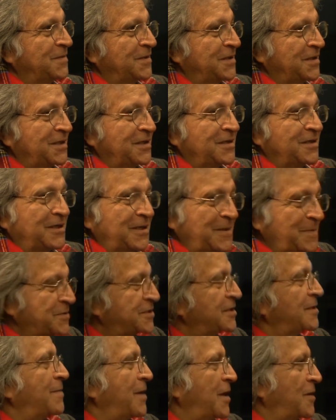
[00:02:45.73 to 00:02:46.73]
in
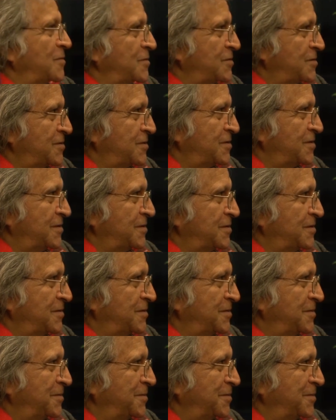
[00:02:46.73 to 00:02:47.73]
leaps and bounds.
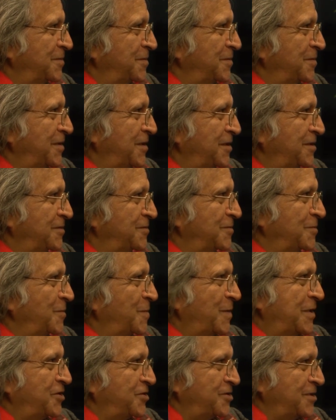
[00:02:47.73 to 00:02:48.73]
There's no
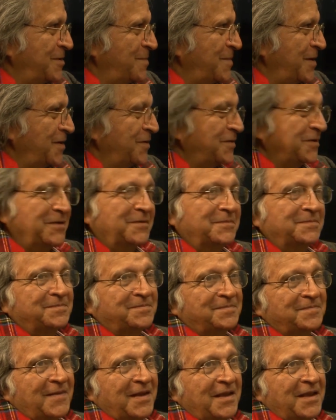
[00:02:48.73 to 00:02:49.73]
question about it.
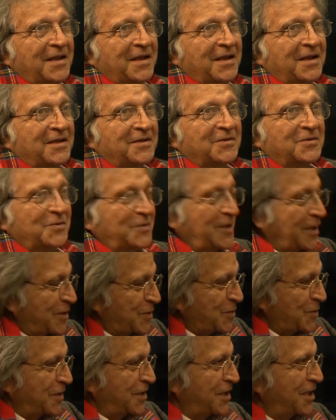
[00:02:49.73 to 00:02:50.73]
So
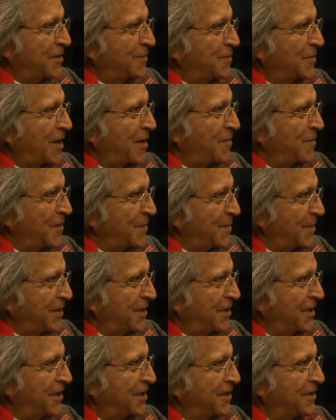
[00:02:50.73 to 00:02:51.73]
thank you again for having
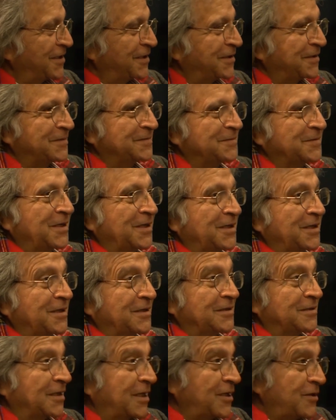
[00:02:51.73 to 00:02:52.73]
me, and
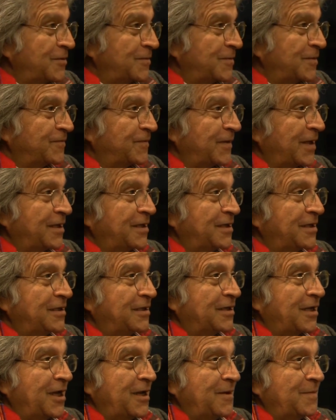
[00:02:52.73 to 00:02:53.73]
thank you for
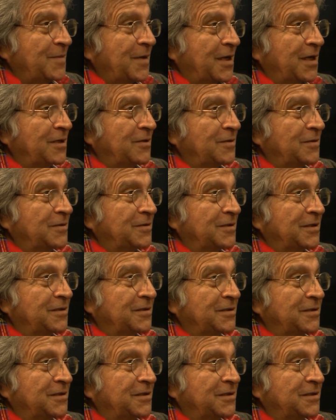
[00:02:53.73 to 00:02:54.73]
finding time. I know
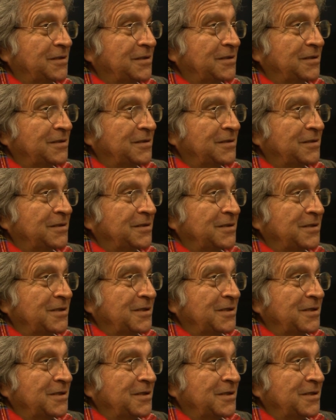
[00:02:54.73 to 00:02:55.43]
you're